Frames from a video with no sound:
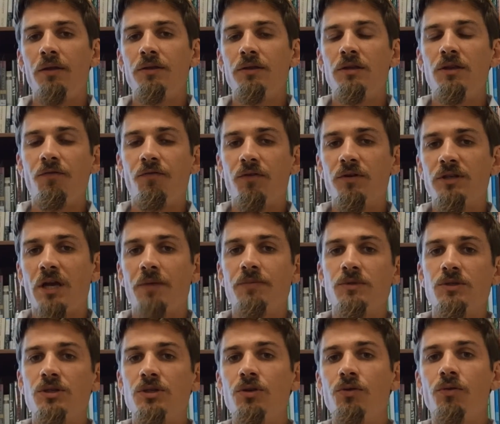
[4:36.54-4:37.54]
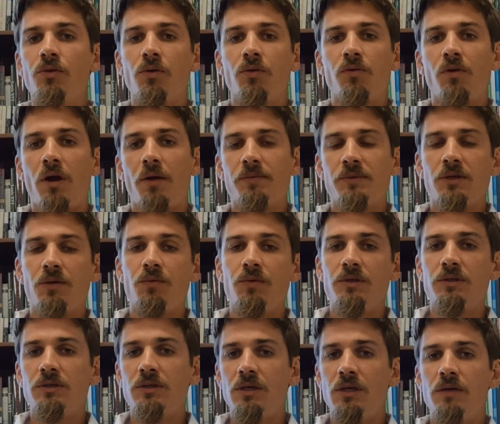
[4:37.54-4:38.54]
the different types of cereal crops that
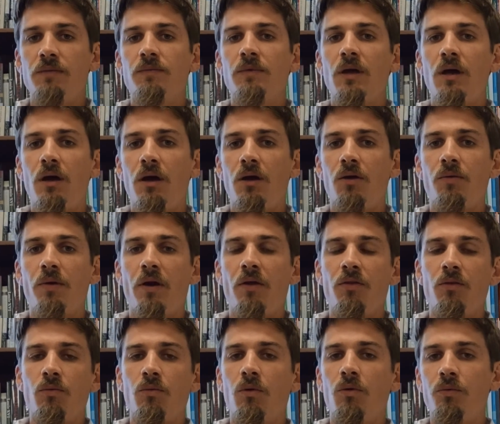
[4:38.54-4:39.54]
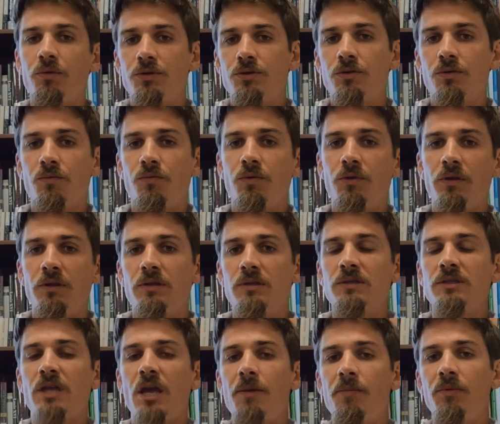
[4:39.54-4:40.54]
we see around the world, which are really the
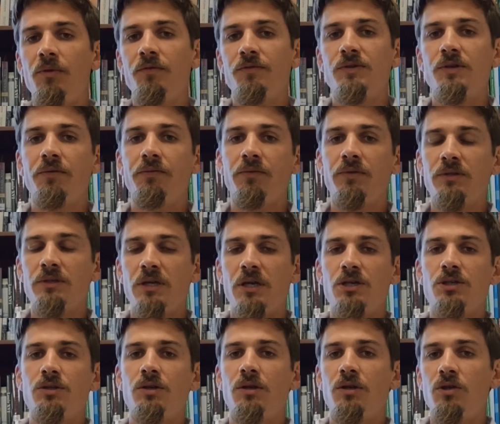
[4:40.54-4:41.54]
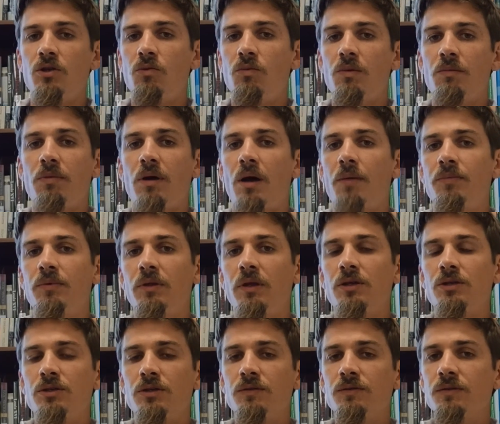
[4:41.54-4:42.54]
staple of civilization and human
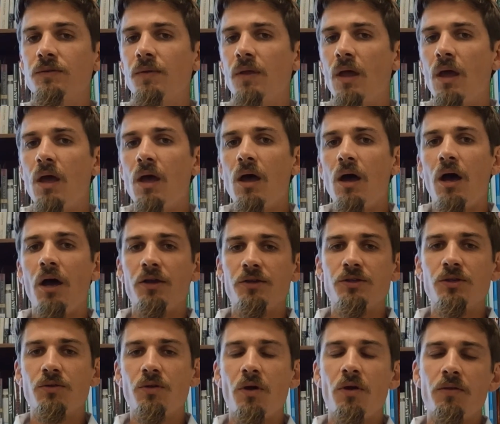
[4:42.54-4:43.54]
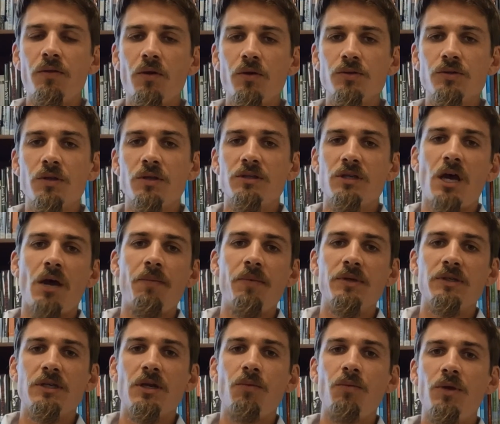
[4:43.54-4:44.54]
populations. So those are the
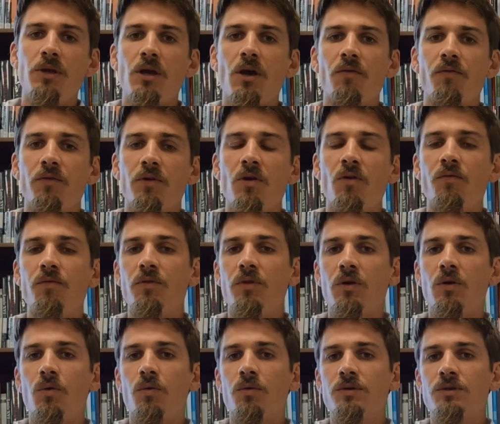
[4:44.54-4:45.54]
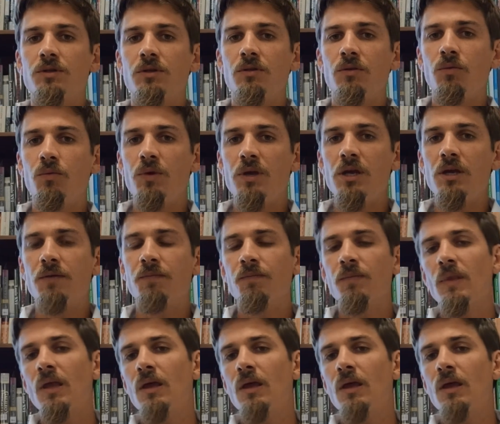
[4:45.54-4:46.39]
topics that we covered over the course of the week.